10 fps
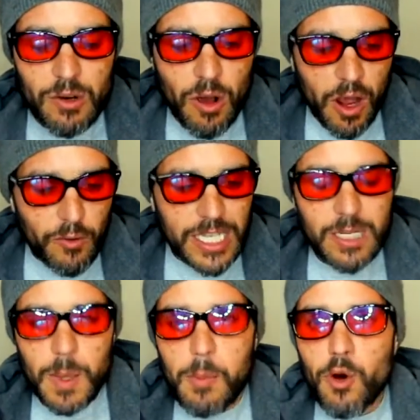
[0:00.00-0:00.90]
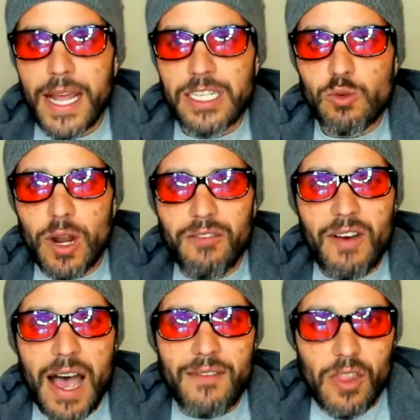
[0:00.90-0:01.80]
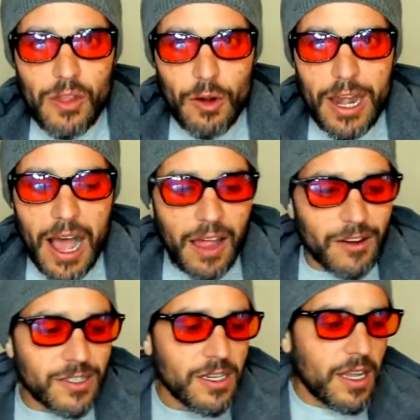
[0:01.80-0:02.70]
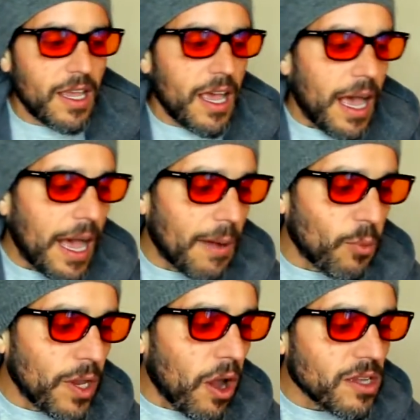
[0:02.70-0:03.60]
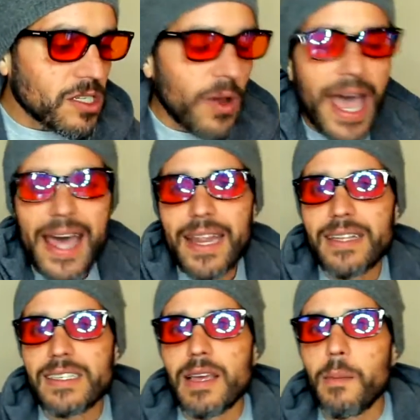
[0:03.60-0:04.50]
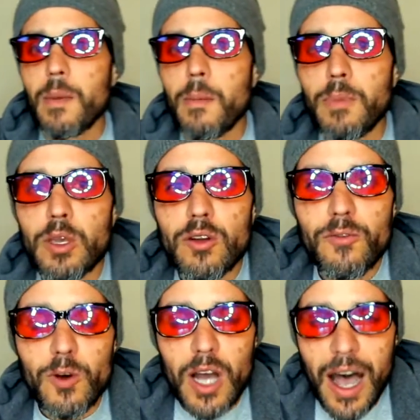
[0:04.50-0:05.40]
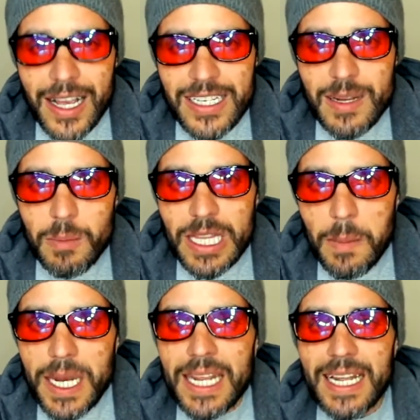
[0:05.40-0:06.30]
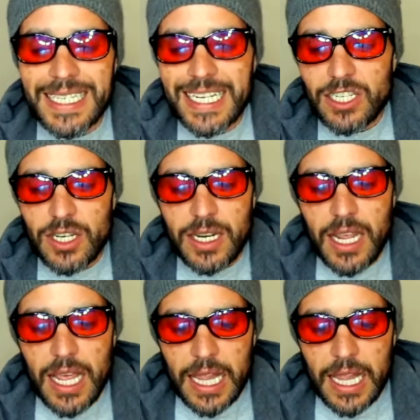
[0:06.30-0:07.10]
They're all reasonably priced, $25 and $30. We also added some beautiful custom limited edition